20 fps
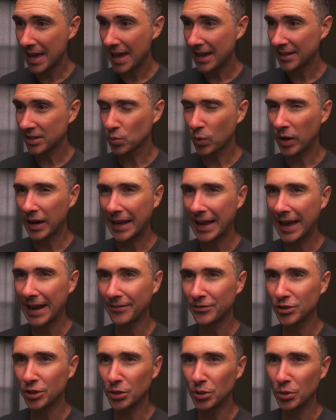I just want to kind
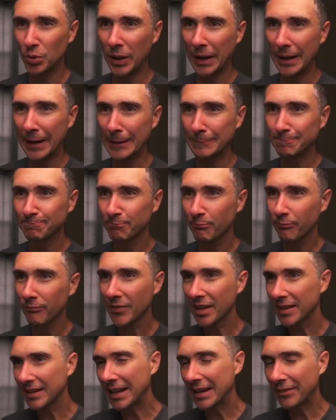of do
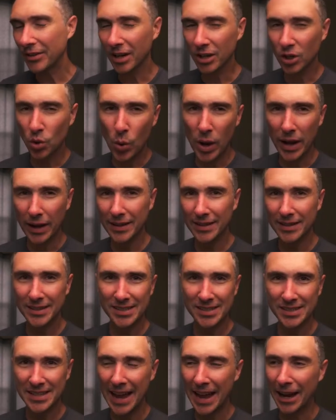kind of a quick
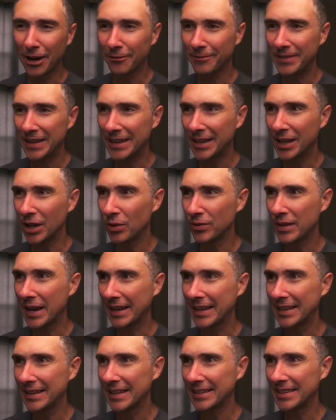style video that
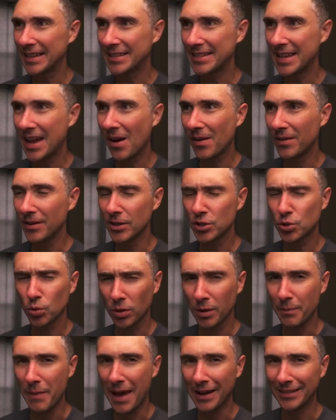I can get this out in a
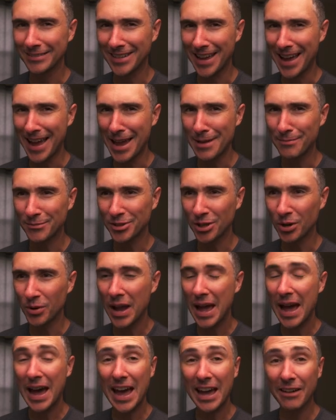short amount of time. So
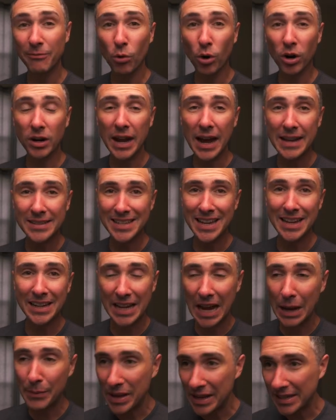I have more content
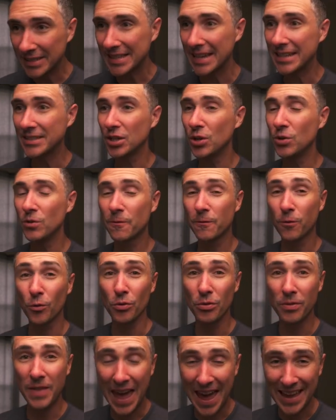coming. Stay tuned
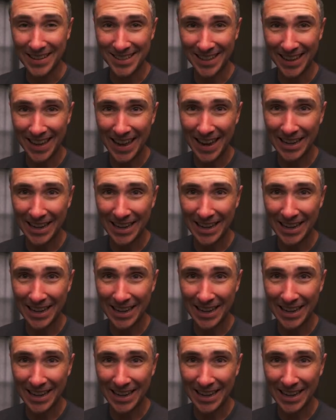for that.